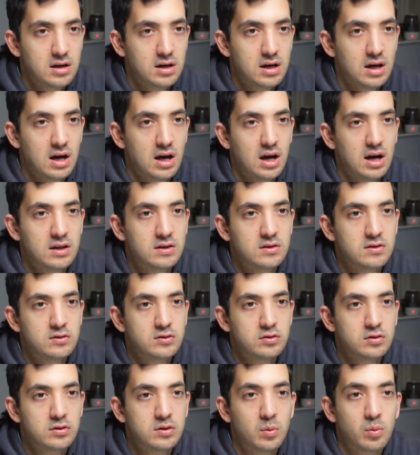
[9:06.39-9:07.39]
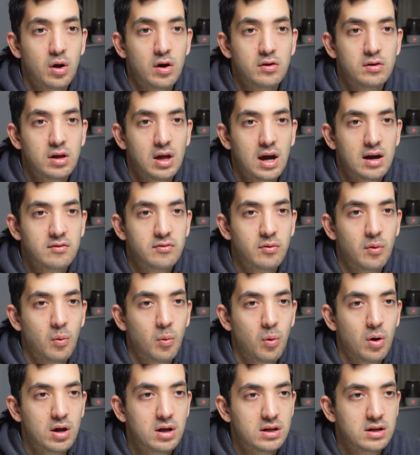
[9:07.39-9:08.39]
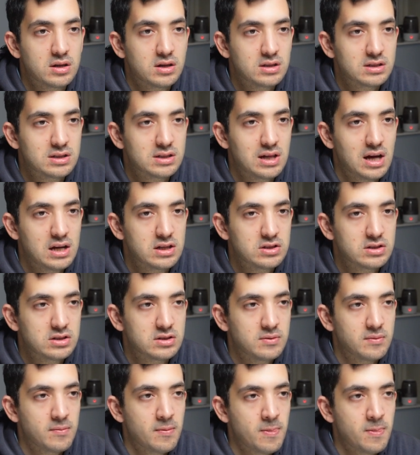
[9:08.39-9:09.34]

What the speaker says: and ensure that we only have one slash.